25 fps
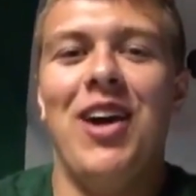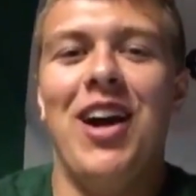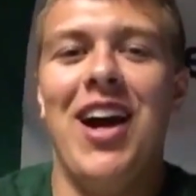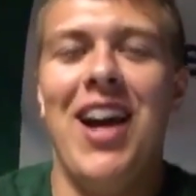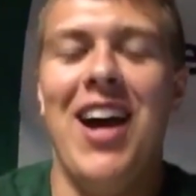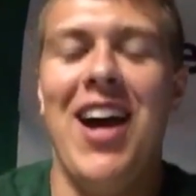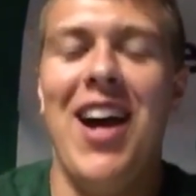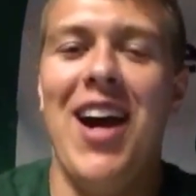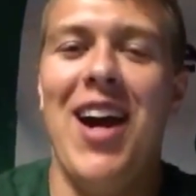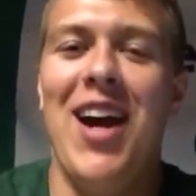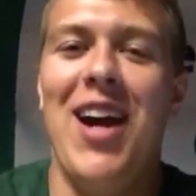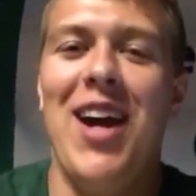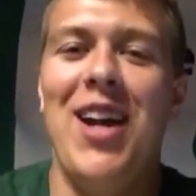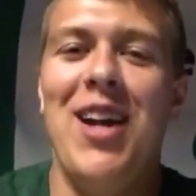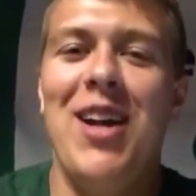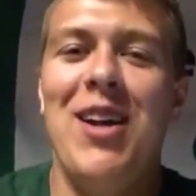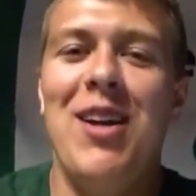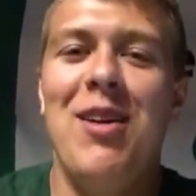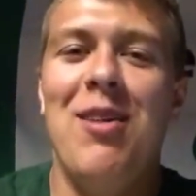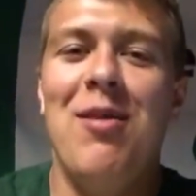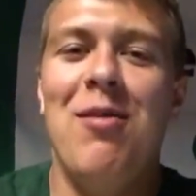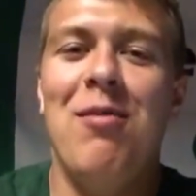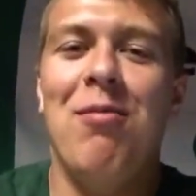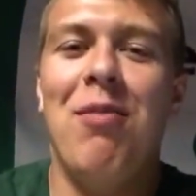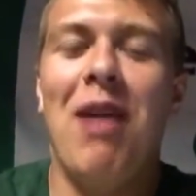
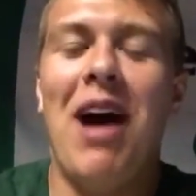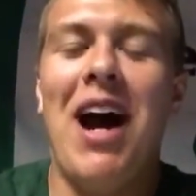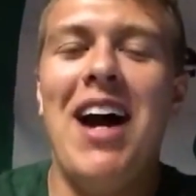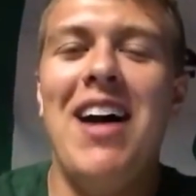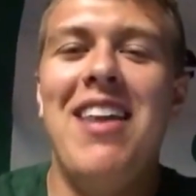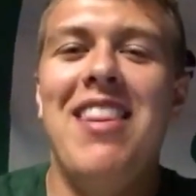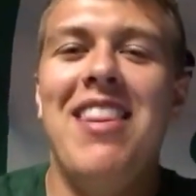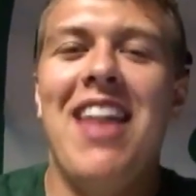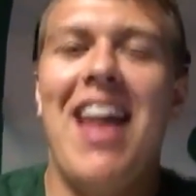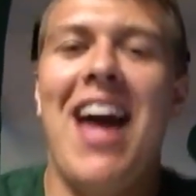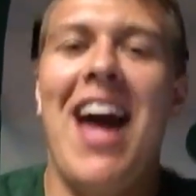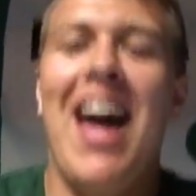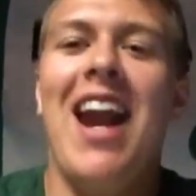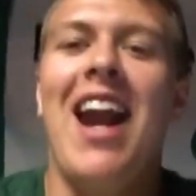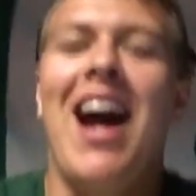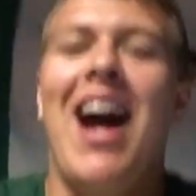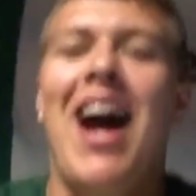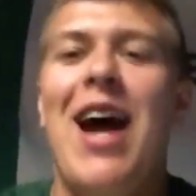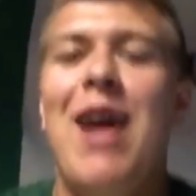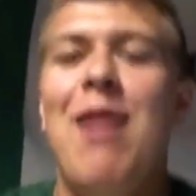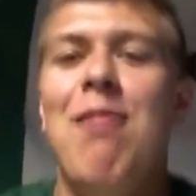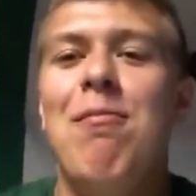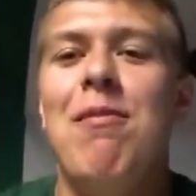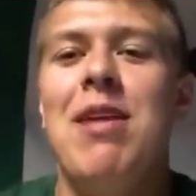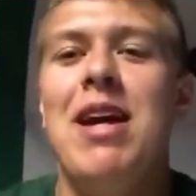and by that
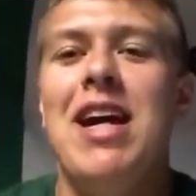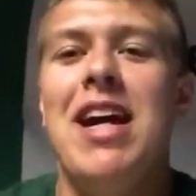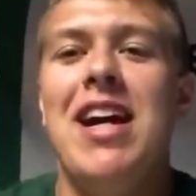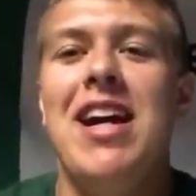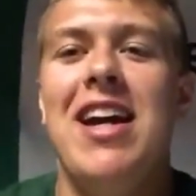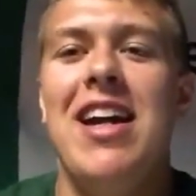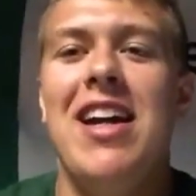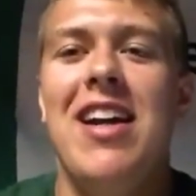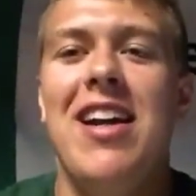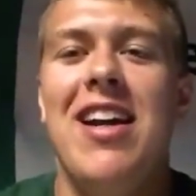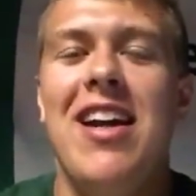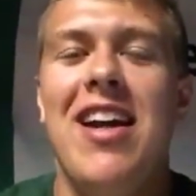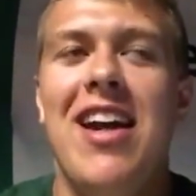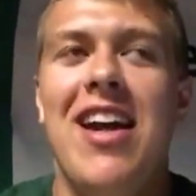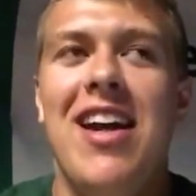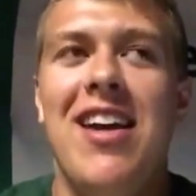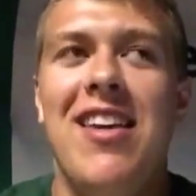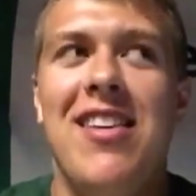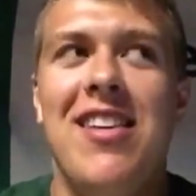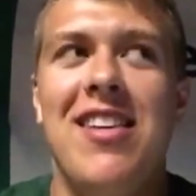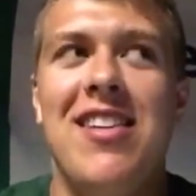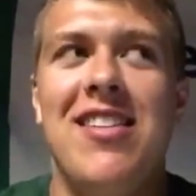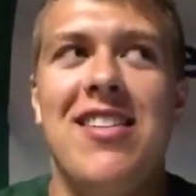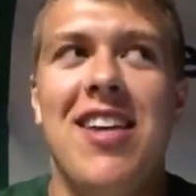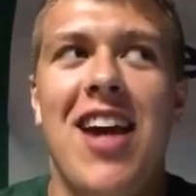I mean
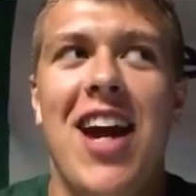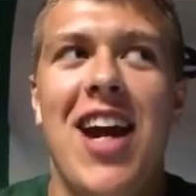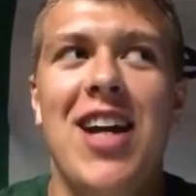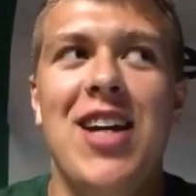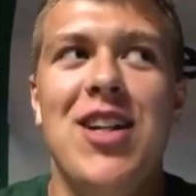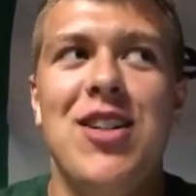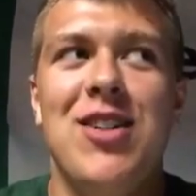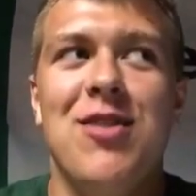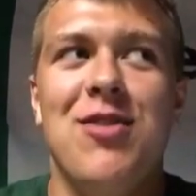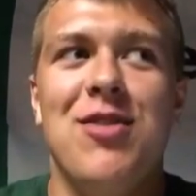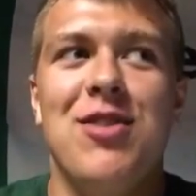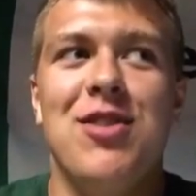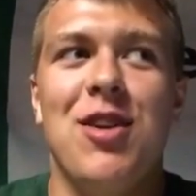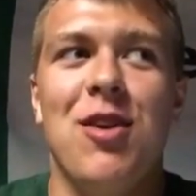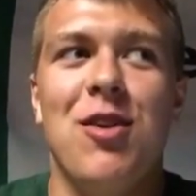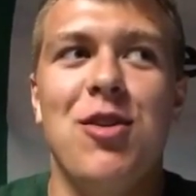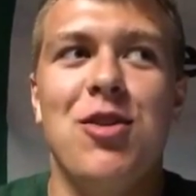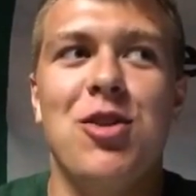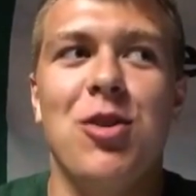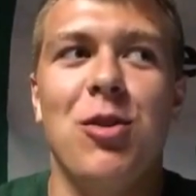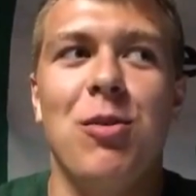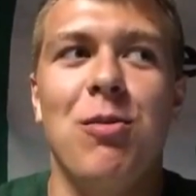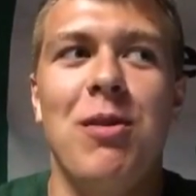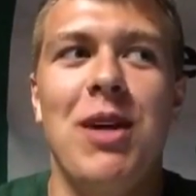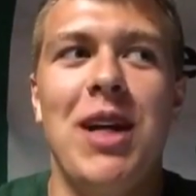in this age of
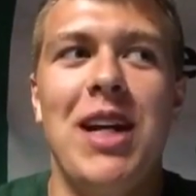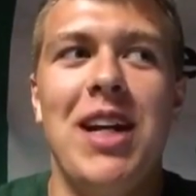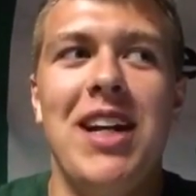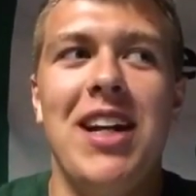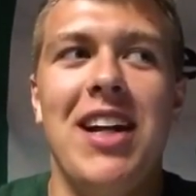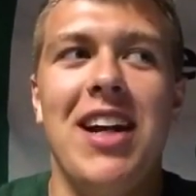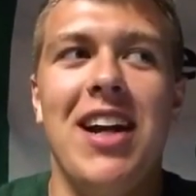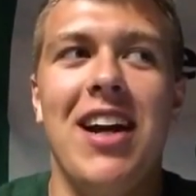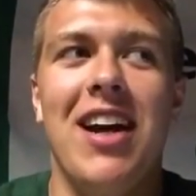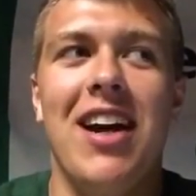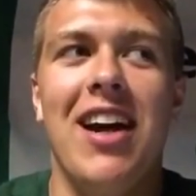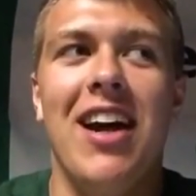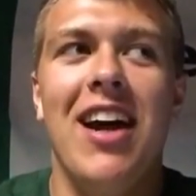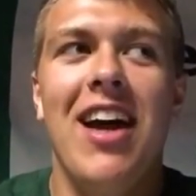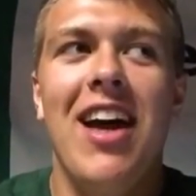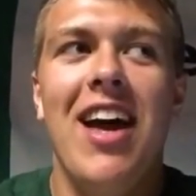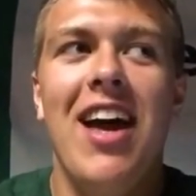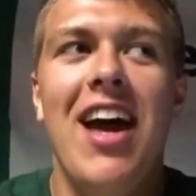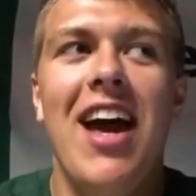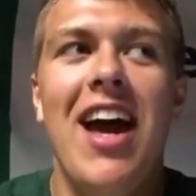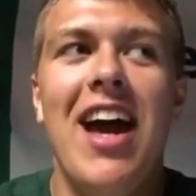social media,